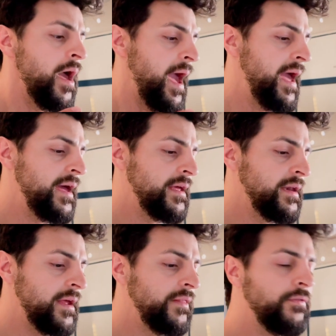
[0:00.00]

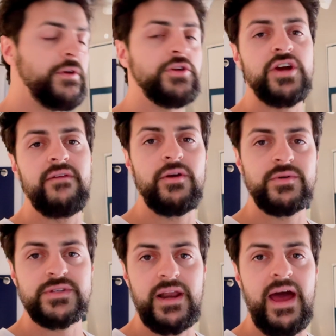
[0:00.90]
And in the future,
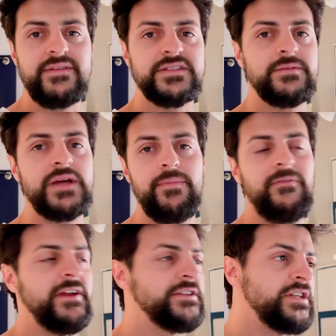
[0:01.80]
everyone's going to have some type of
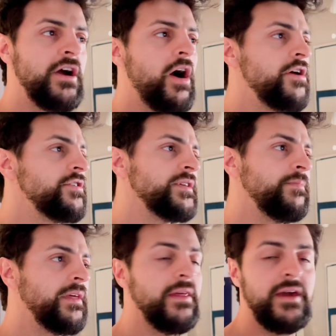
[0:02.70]
HDR or
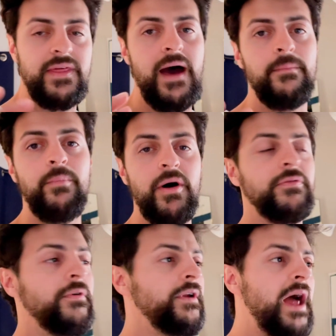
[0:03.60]
something like that. But
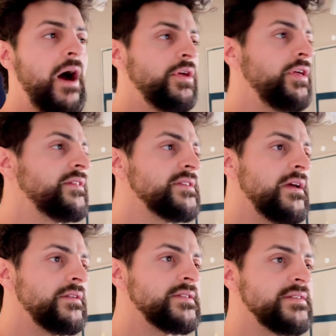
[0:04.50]
for now, it's
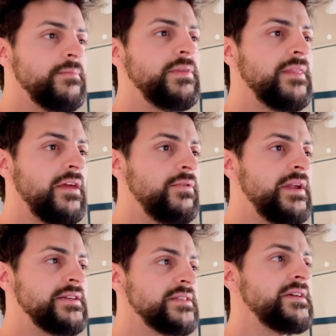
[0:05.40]
not something that you
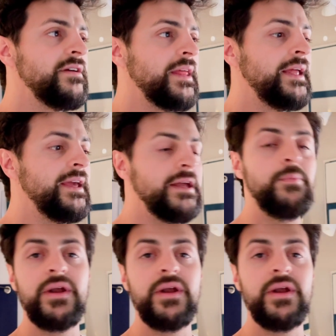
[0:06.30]
necessarily need.